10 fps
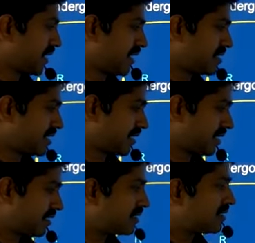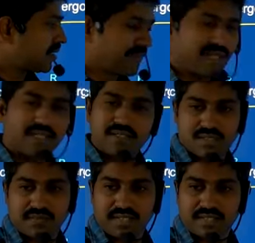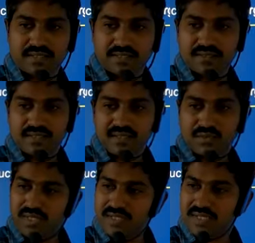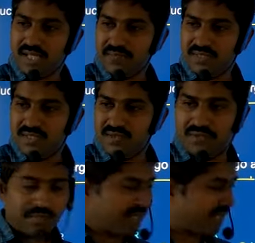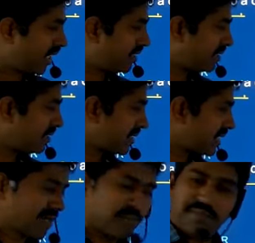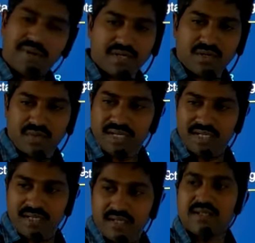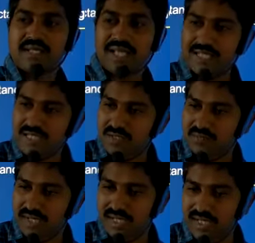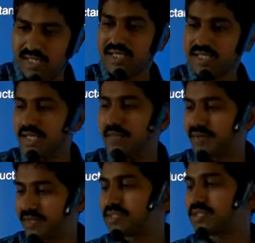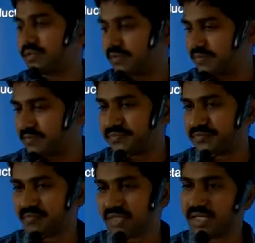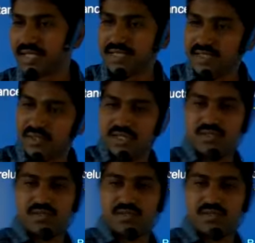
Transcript: Kg meter square. What is the dimensional formula? M power 1 L square T power 0. Like that you